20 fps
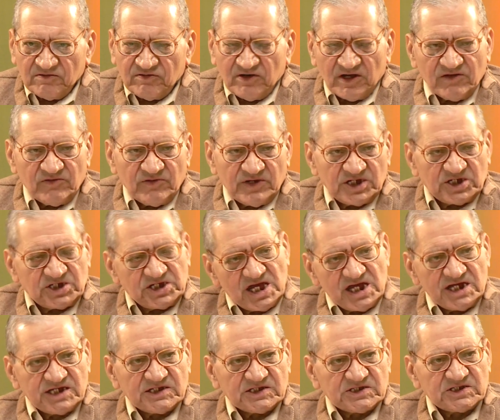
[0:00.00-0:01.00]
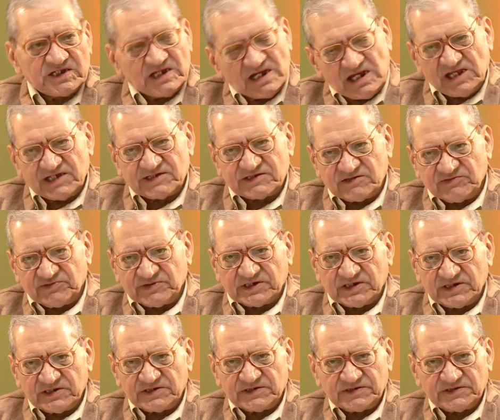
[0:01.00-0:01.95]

For a Vaishya it is still less difficult.